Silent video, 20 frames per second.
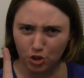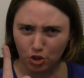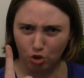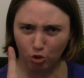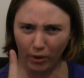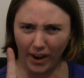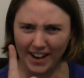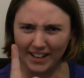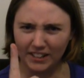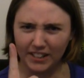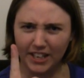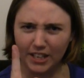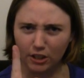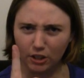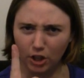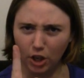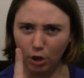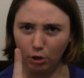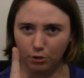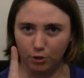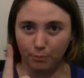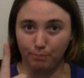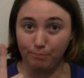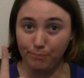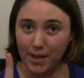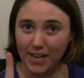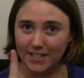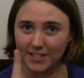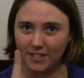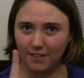
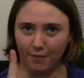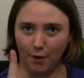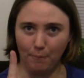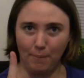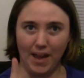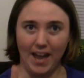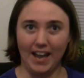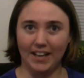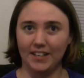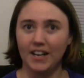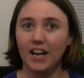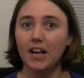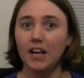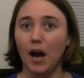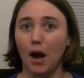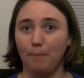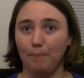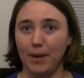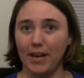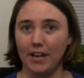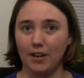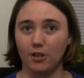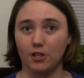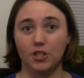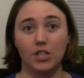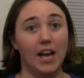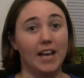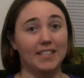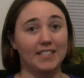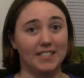scraggly-clothed beast of a man appears,